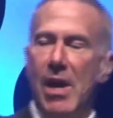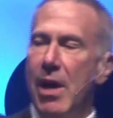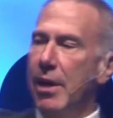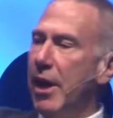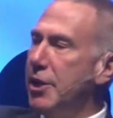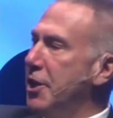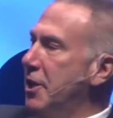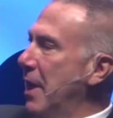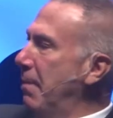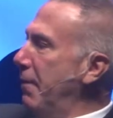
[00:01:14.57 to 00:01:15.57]
Touch the
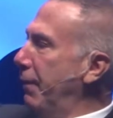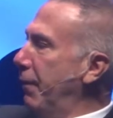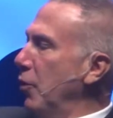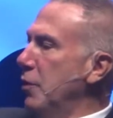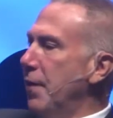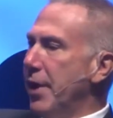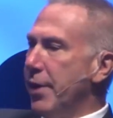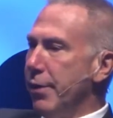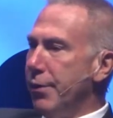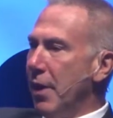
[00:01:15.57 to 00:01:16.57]
tip of your first finger to
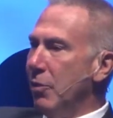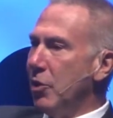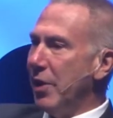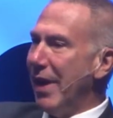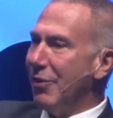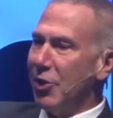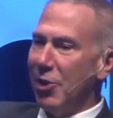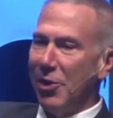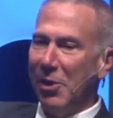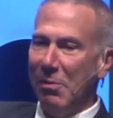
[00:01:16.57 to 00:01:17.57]
your thumb so you have a
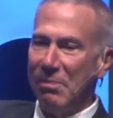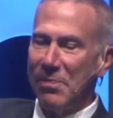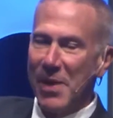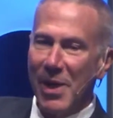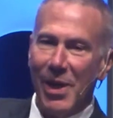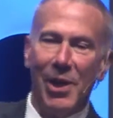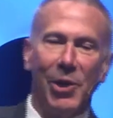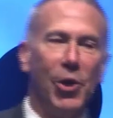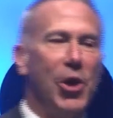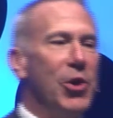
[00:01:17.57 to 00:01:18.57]
circle.
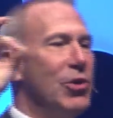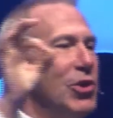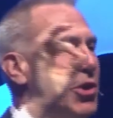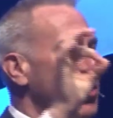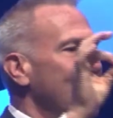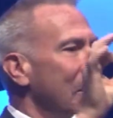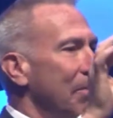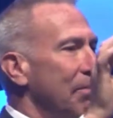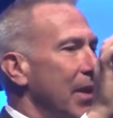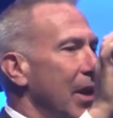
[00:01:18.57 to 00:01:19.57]
Look at your circle.
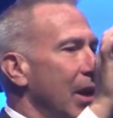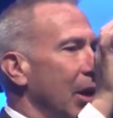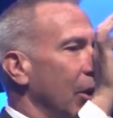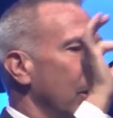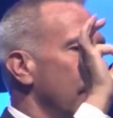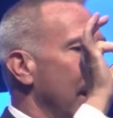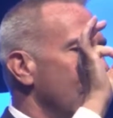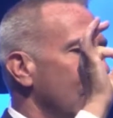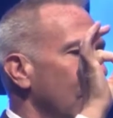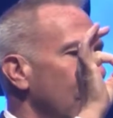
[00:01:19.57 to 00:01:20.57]
Look at my
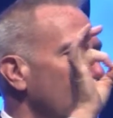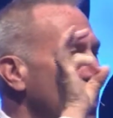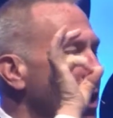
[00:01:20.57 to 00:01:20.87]
circle.